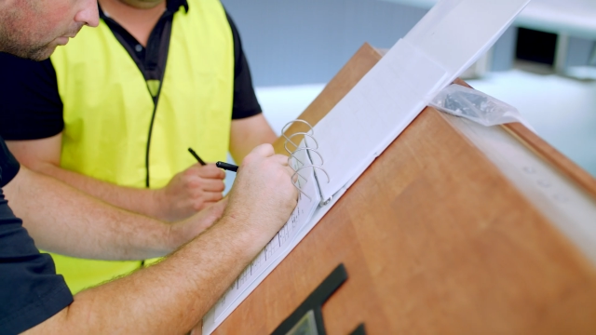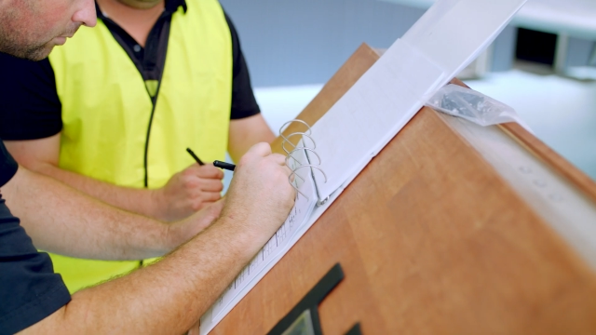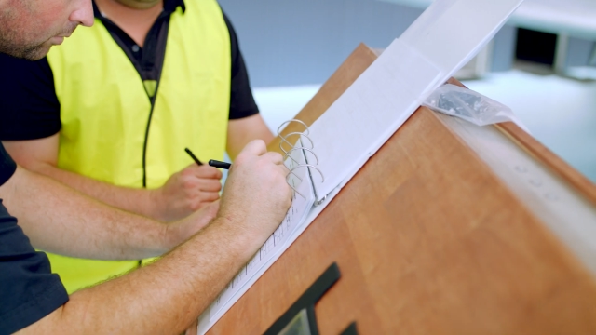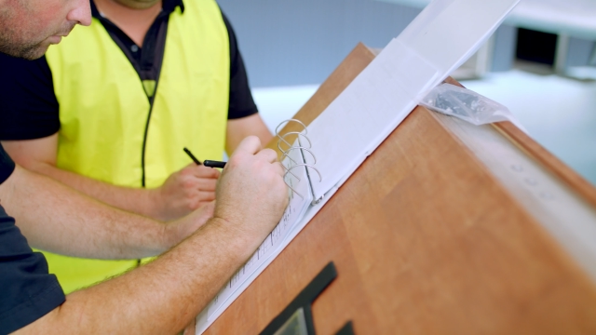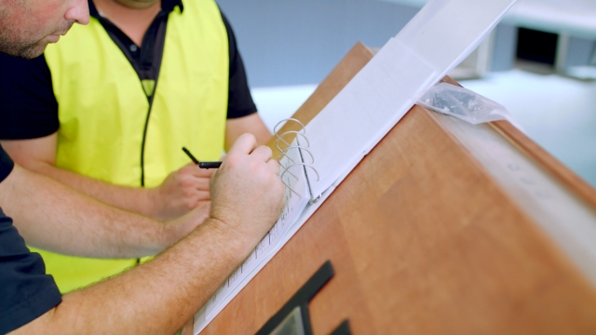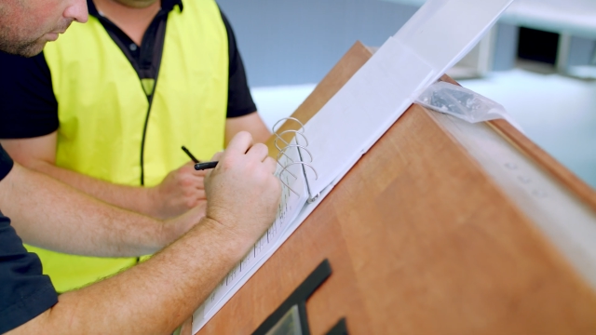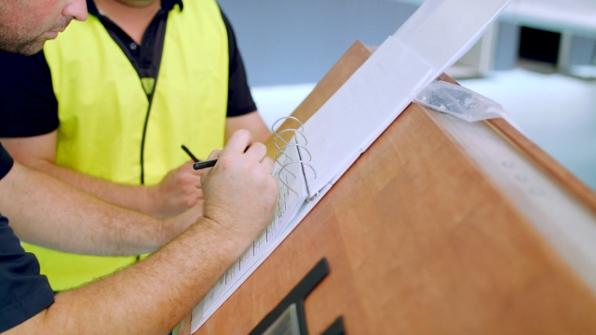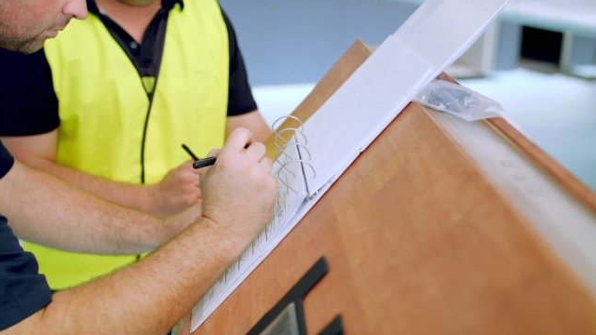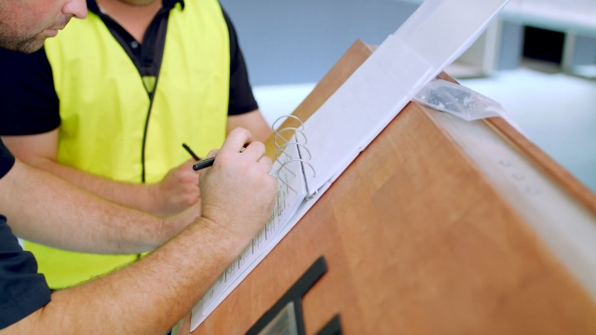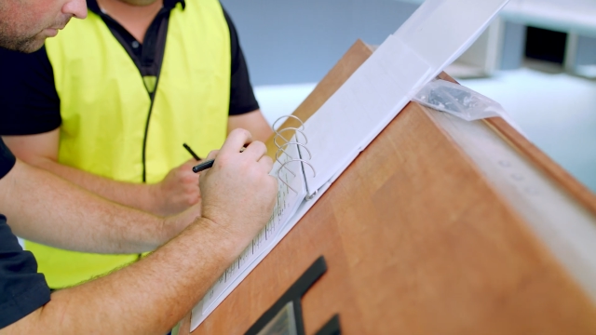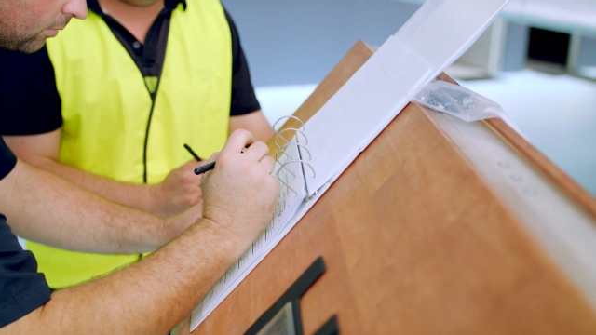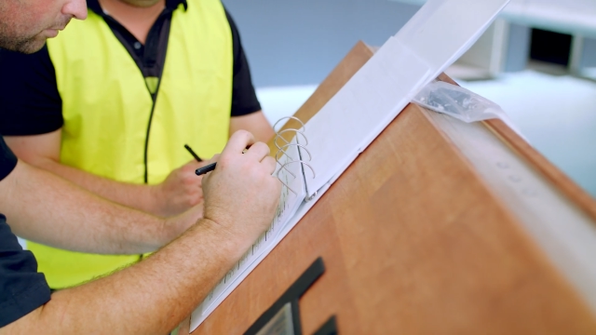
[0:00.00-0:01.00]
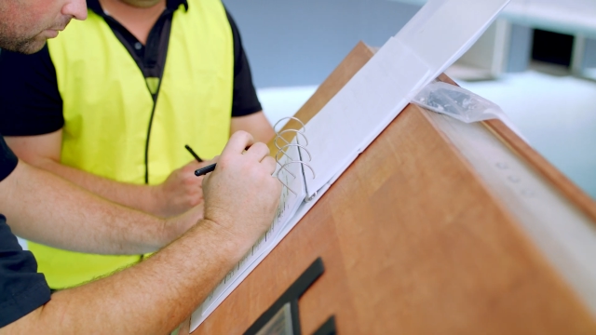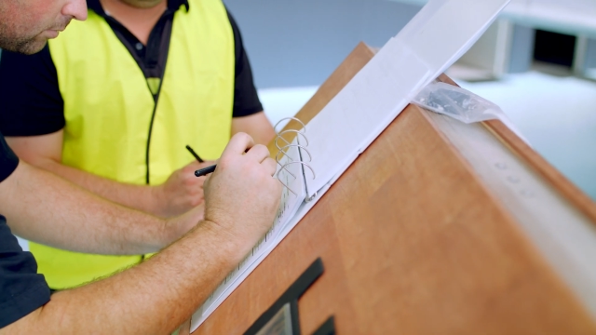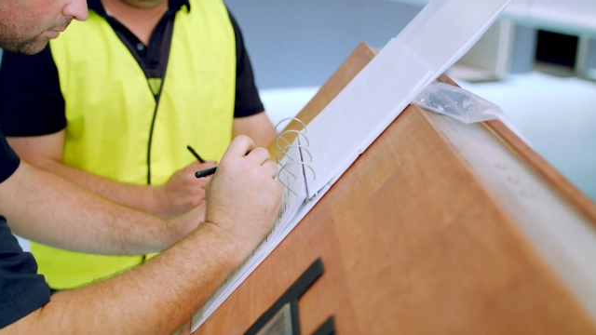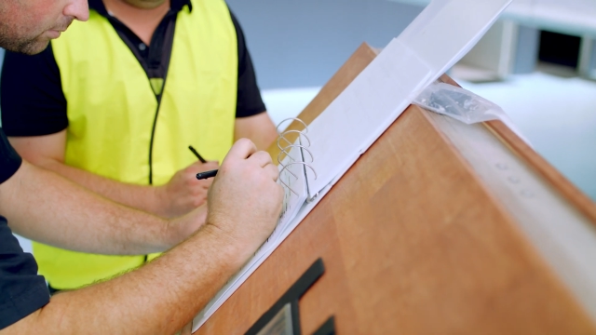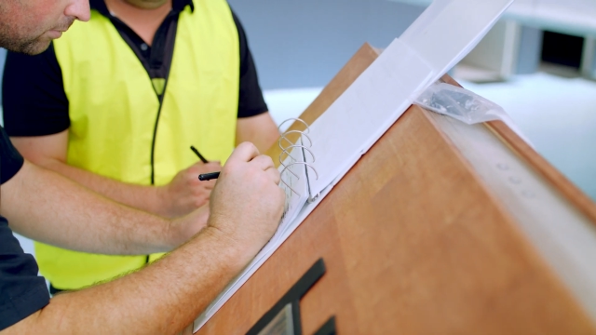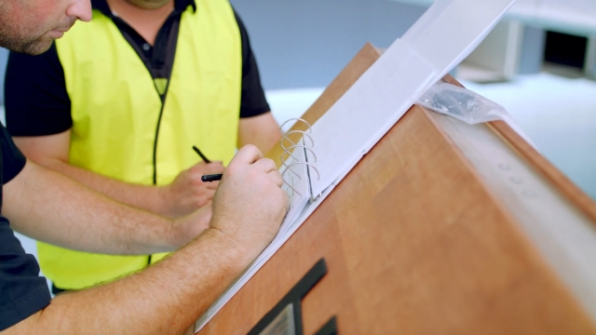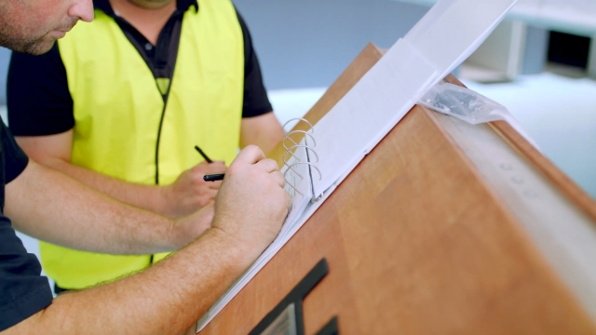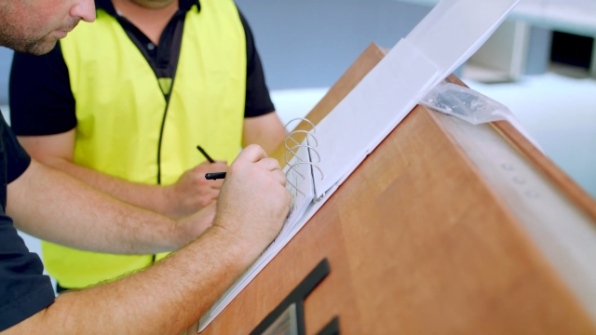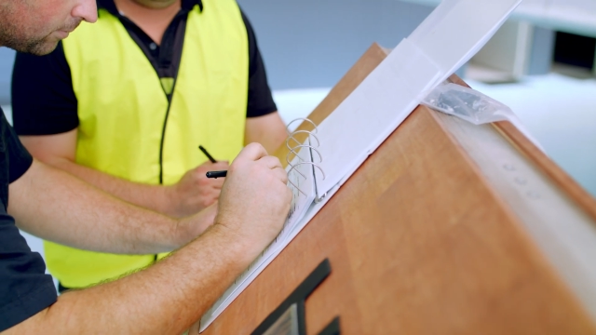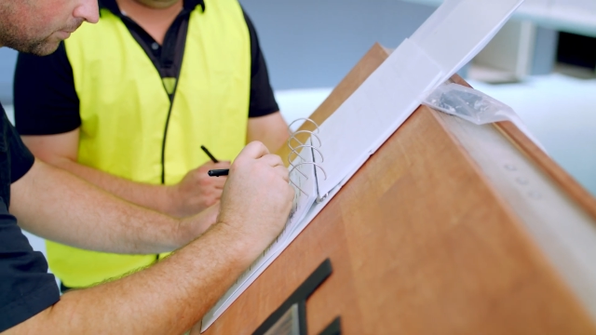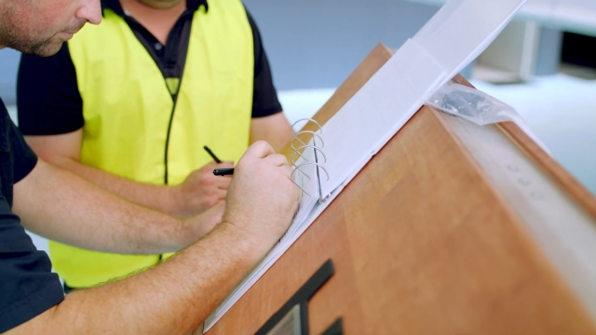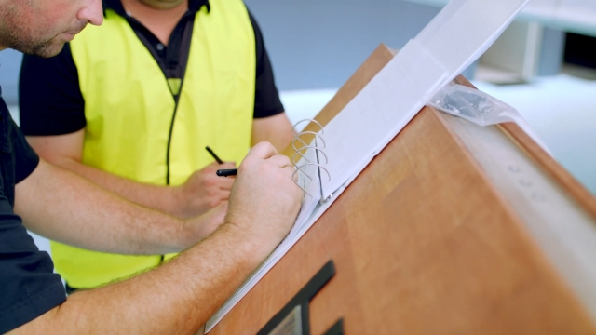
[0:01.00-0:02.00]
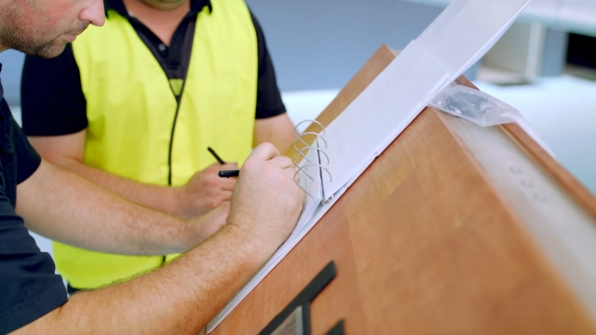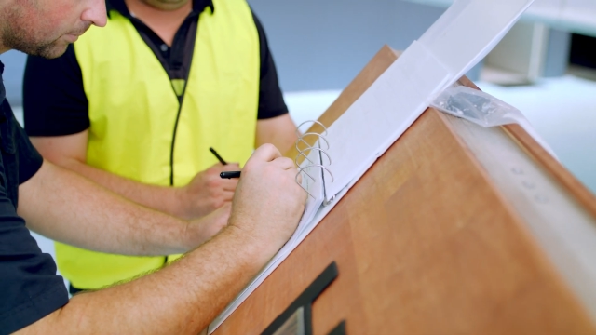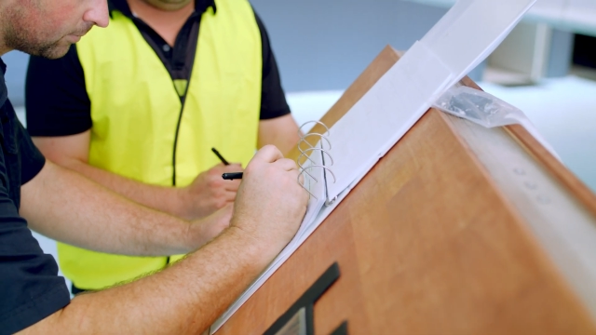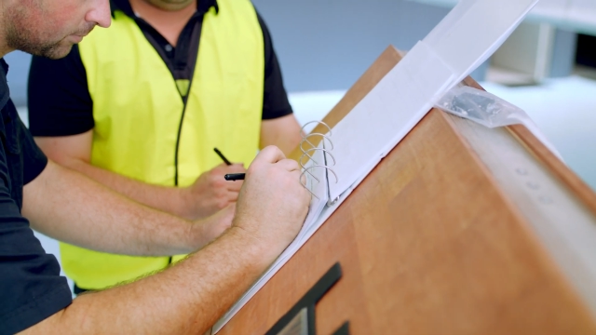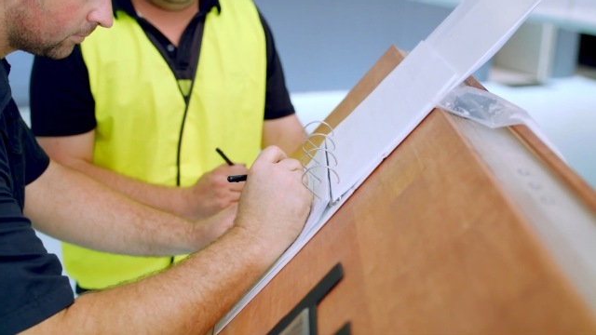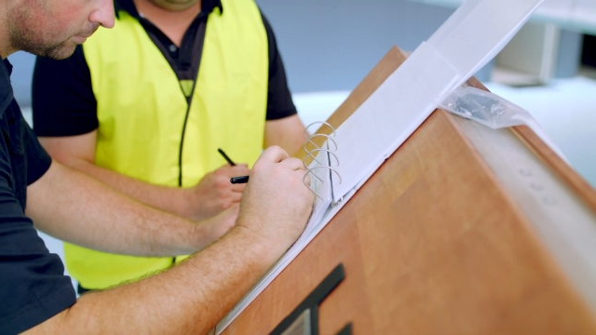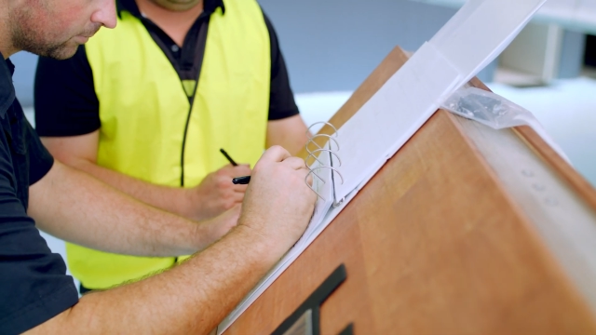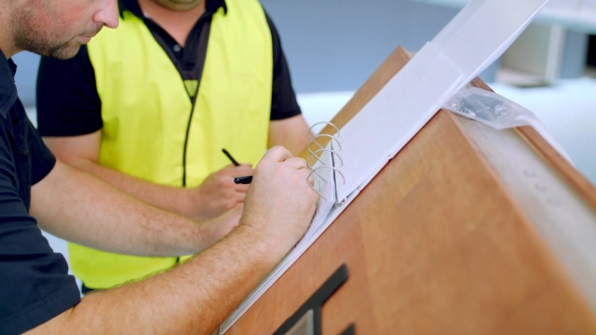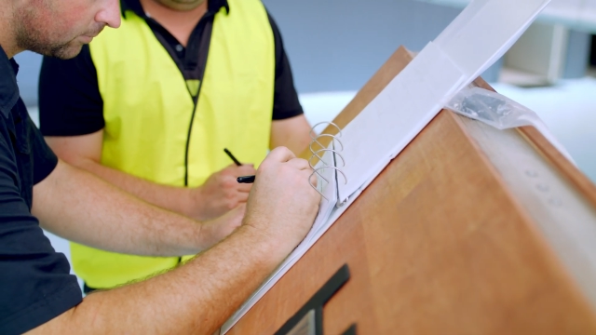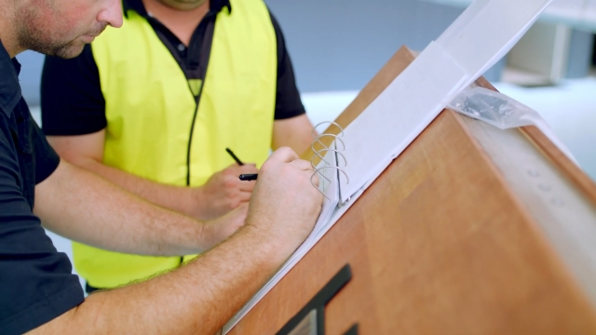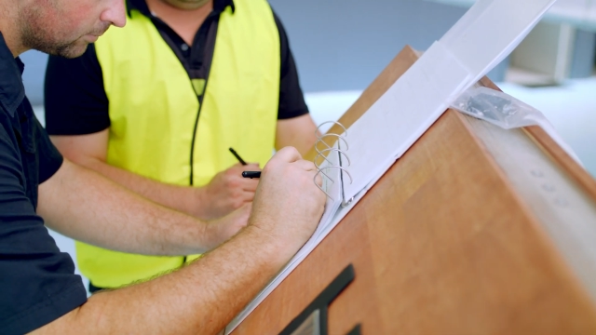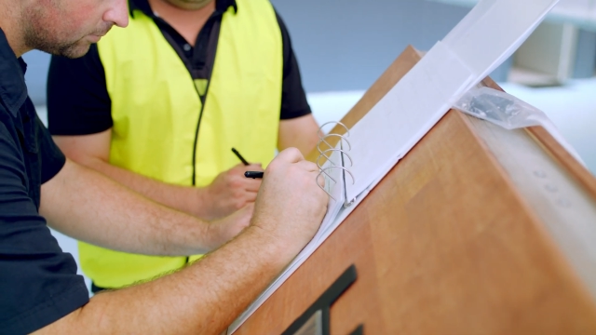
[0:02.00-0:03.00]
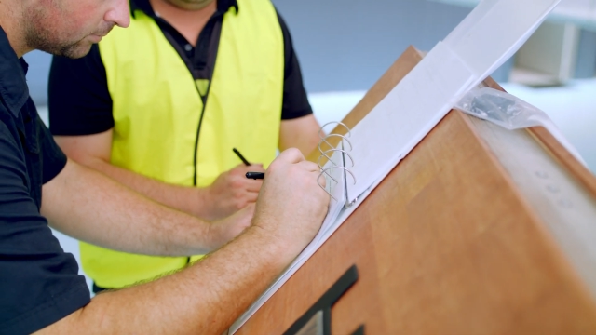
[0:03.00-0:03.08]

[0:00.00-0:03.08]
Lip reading: (no speaker visible)